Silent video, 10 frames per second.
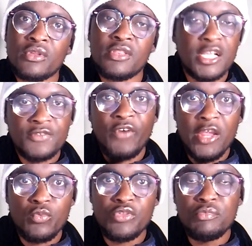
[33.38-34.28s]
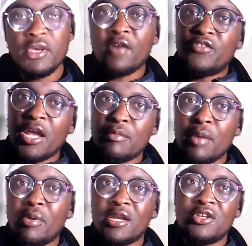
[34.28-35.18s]
that's fine with me, I've done my
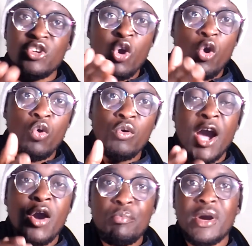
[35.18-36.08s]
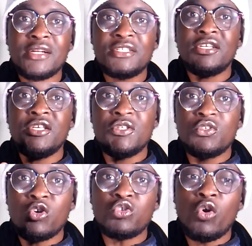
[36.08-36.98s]
part. No, our part is
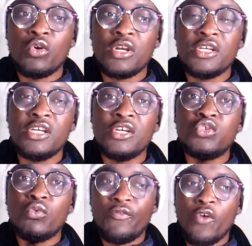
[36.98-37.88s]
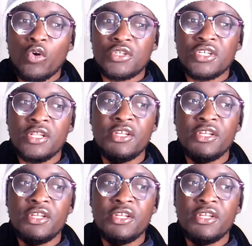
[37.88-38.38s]
not only to vote.